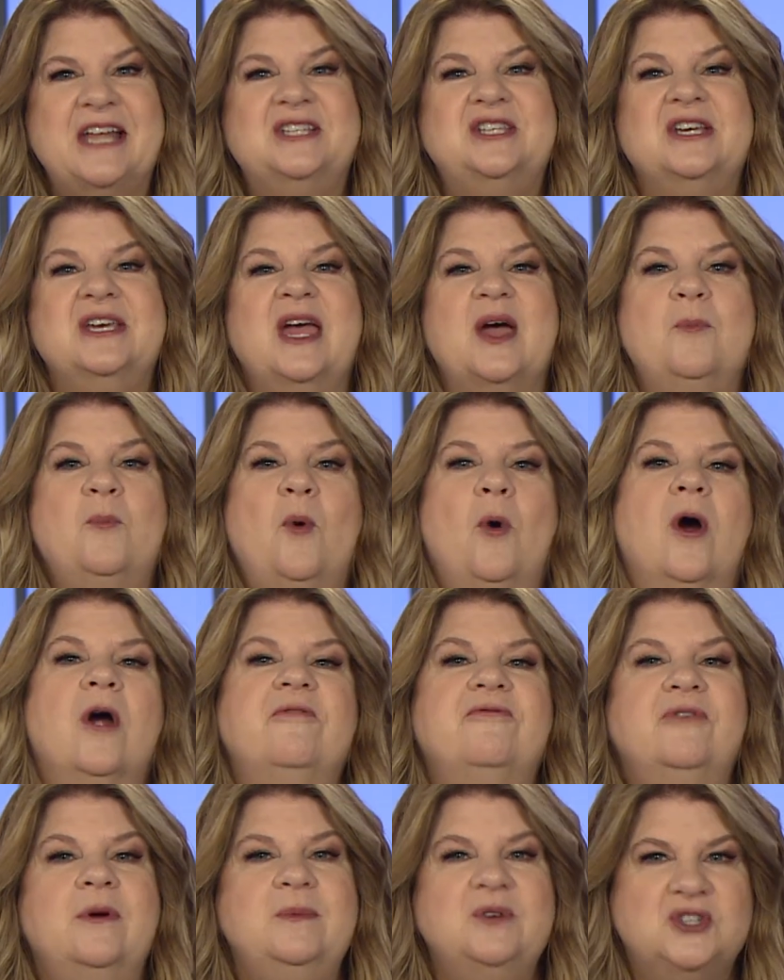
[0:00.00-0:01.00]
To get more
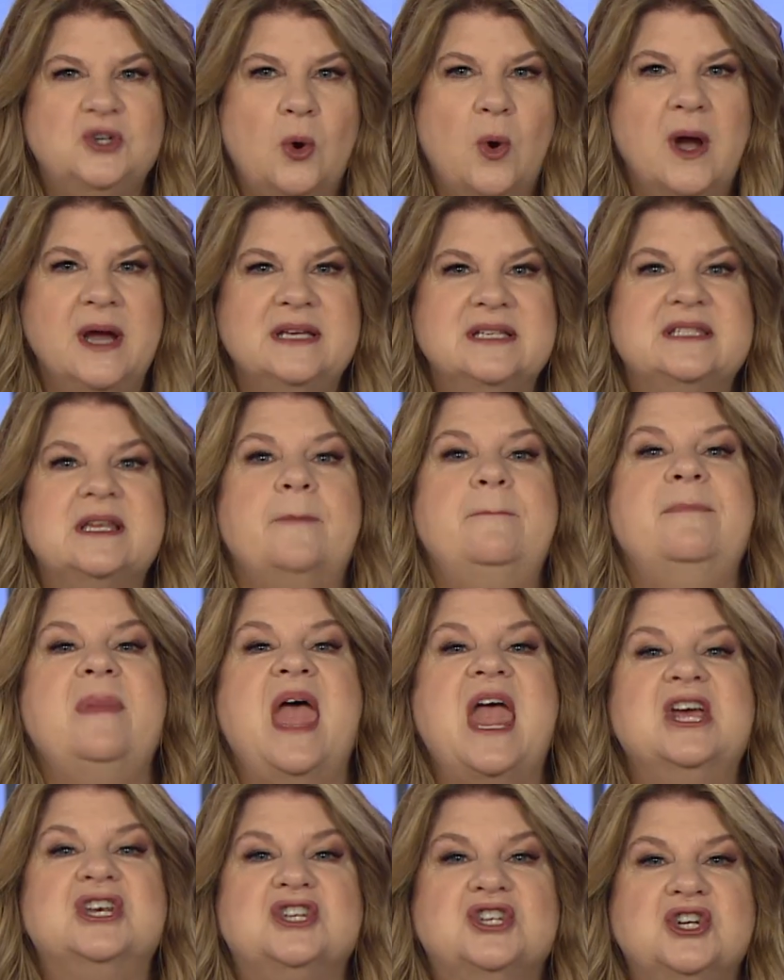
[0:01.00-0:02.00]
from Joyce,
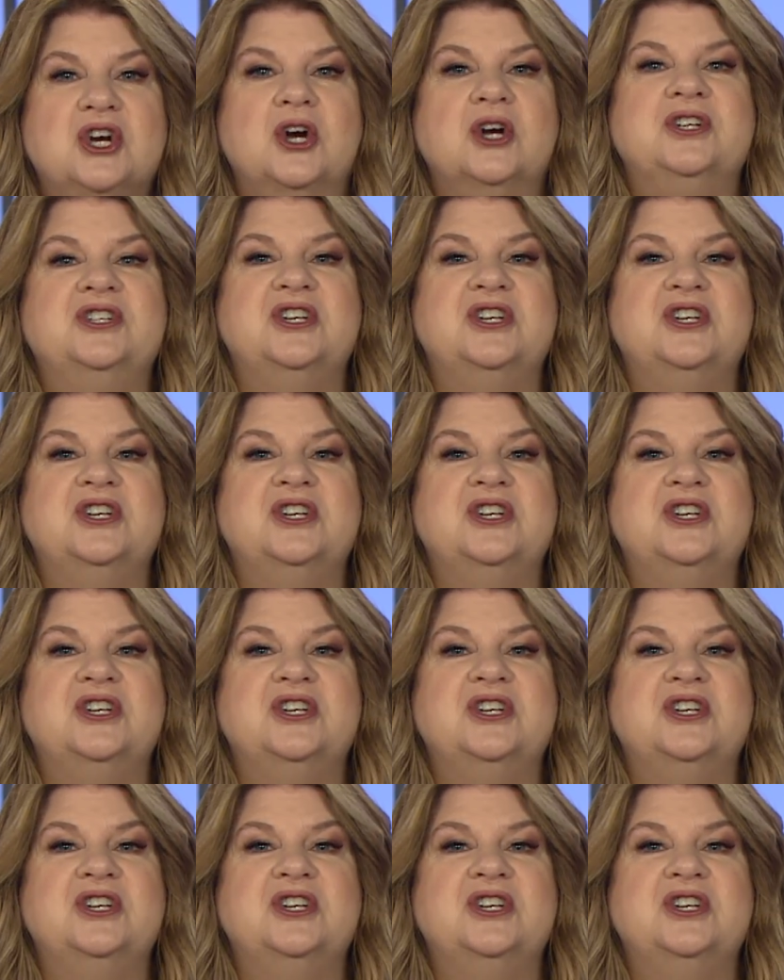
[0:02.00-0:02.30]
make sure